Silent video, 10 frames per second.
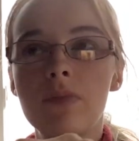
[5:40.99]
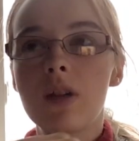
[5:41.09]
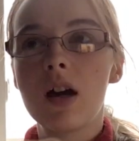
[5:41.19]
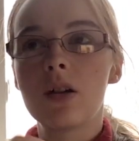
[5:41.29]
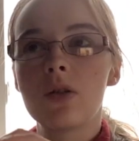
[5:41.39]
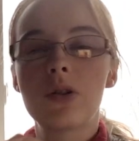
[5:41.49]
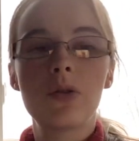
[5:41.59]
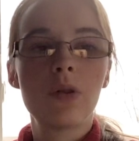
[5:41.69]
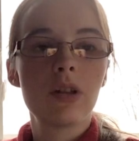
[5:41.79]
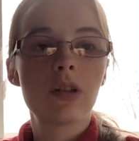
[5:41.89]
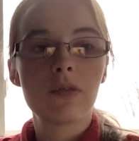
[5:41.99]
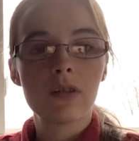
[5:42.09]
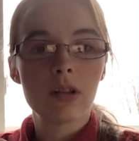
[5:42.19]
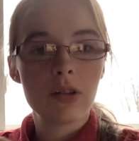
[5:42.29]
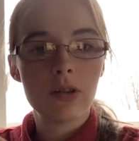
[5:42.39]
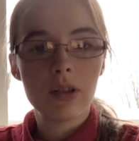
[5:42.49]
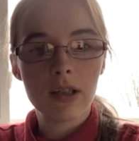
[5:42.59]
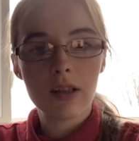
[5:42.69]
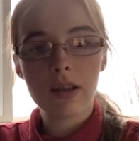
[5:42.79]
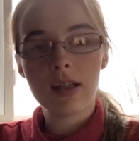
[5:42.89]
I don't know, strings of
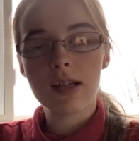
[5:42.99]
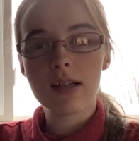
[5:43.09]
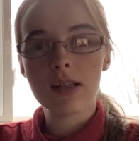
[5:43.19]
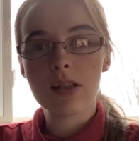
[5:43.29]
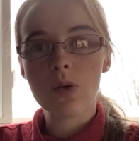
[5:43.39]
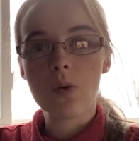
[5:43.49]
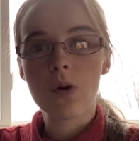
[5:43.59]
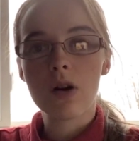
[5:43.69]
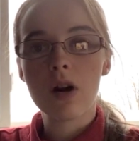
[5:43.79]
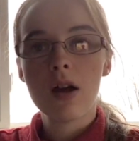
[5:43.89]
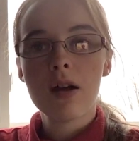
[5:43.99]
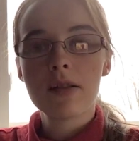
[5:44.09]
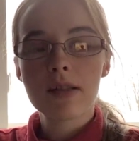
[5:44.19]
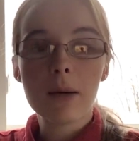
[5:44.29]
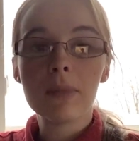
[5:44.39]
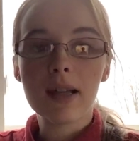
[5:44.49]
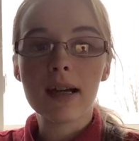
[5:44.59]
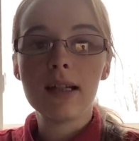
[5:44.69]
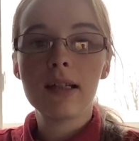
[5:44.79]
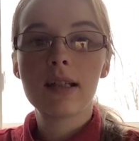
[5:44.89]
glittery things or some
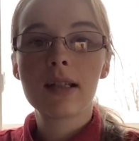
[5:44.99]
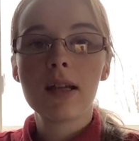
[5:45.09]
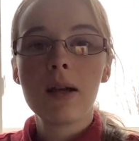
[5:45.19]
lights.